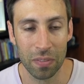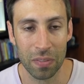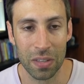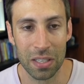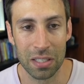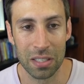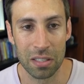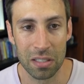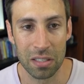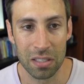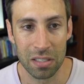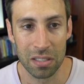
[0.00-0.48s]

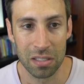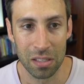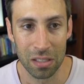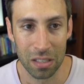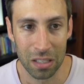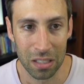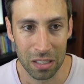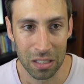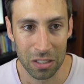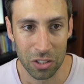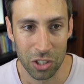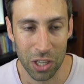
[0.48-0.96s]
This is
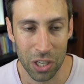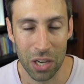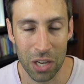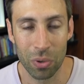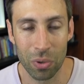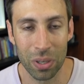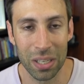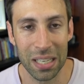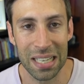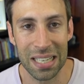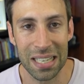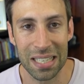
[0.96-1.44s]

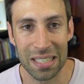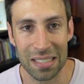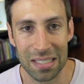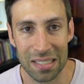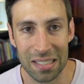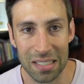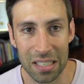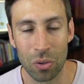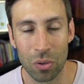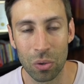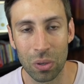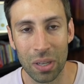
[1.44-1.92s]
generally
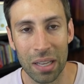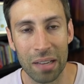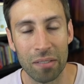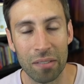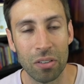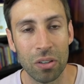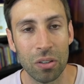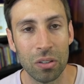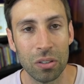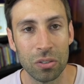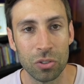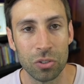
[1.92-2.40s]
single
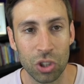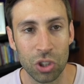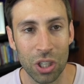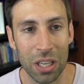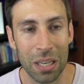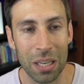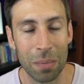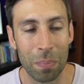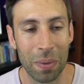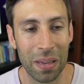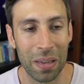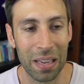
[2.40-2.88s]
level,
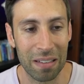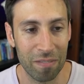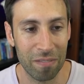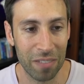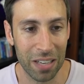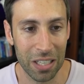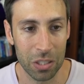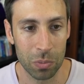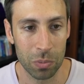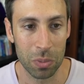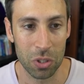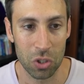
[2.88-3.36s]
cheap
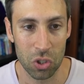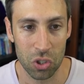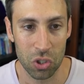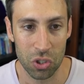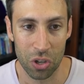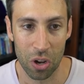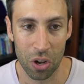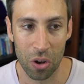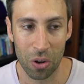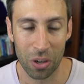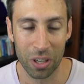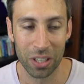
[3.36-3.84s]
investment
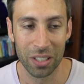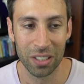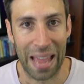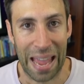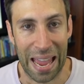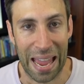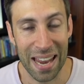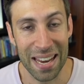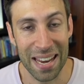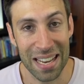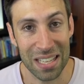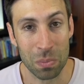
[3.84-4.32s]
stock.
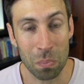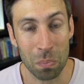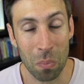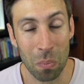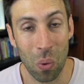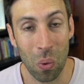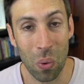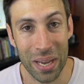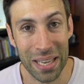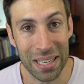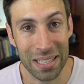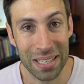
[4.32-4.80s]
And as
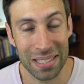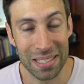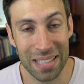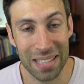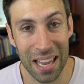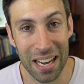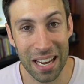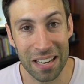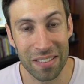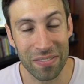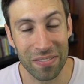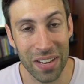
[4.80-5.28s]
more
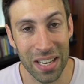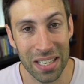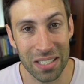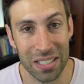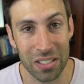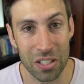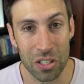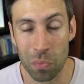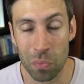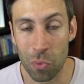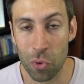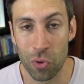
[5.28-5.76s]
interstate
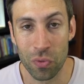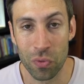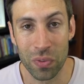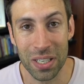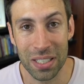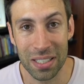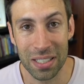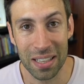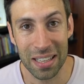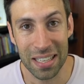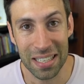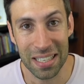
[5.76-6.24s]
investors move
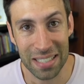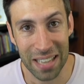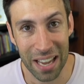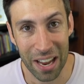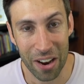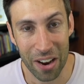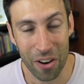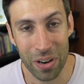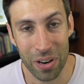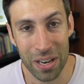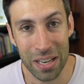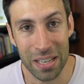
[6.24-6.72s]
into these
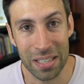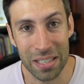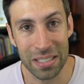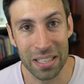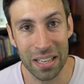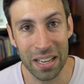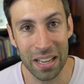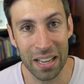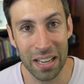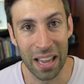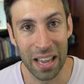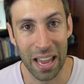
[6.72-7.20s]

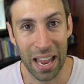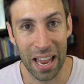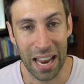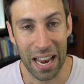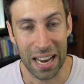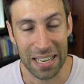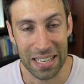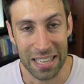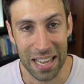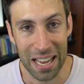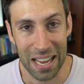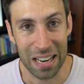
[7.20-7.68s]
areas
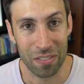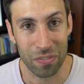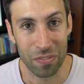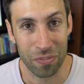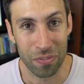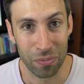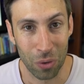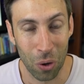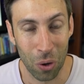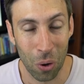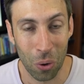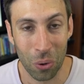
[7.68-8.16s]
and get
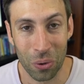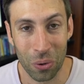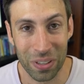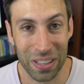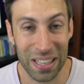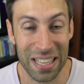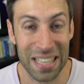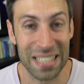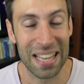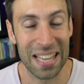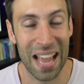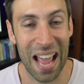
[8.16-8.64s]
flogged
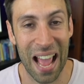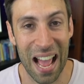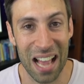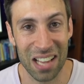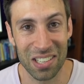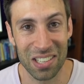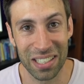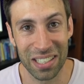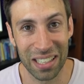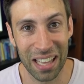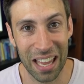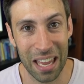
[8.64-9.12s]
these
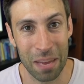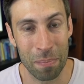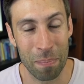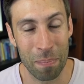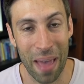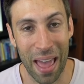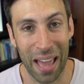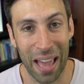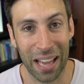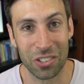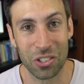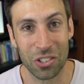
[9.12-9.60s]
house and land
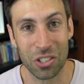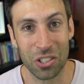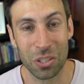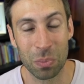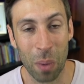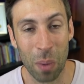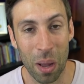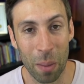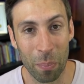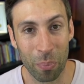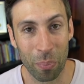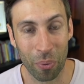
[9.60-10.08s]
packages
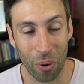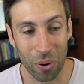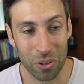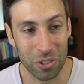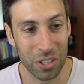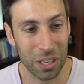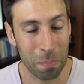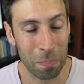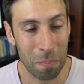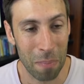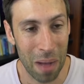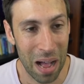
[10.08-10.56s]
by
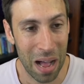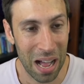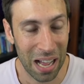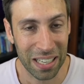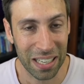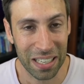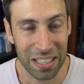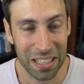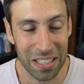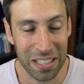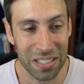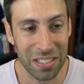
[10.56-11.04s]
project
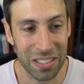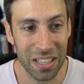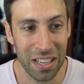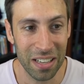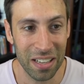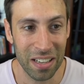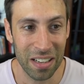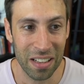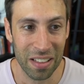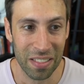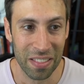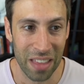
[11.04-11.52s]
marketers,
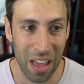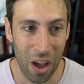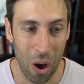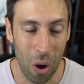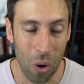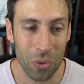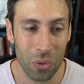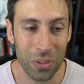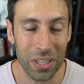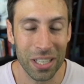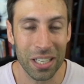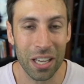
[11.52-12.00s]
they're
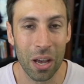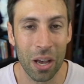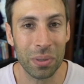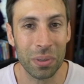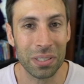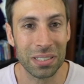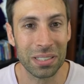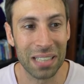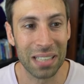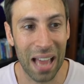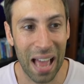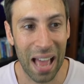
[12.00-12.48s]
only
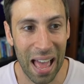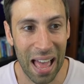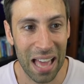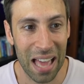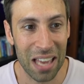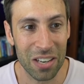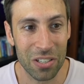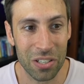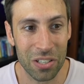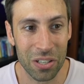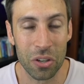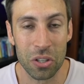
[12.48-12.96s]
going to
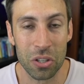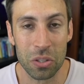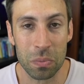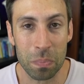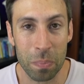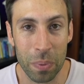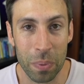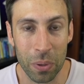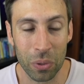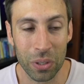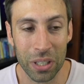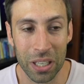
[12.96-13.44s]
add to those
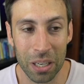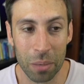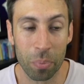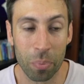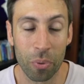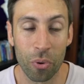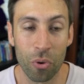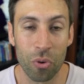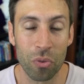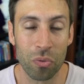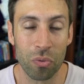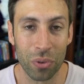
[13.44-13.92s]
building
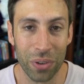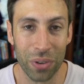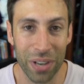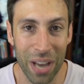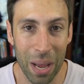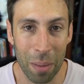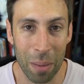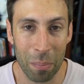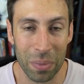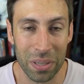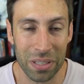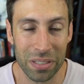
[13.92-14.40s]
approval
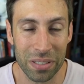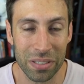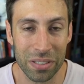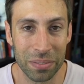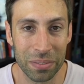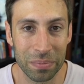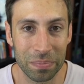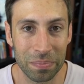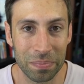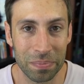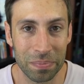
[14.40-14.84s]
numbers.